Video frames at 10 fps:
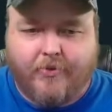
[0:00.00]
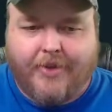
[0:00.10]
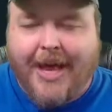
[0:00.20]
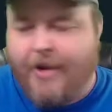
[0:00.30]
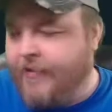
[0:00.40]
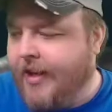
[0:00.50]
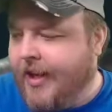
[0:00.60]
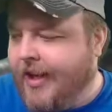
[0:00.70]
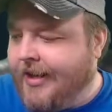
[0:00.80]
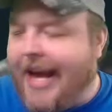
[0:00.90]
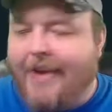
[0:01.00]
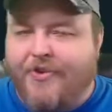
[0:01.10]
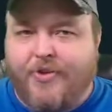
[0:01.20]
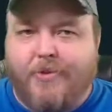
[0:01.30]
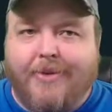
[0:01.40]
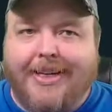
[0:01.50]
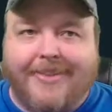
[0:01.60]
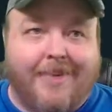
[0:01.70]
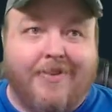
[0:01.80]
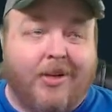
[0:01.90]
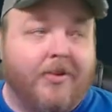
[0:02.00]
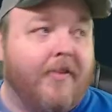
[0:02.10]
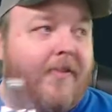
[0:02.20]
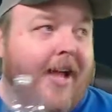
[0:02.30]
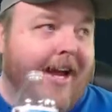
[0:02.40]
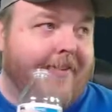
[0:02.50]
Live streaming, it's everything on the fly.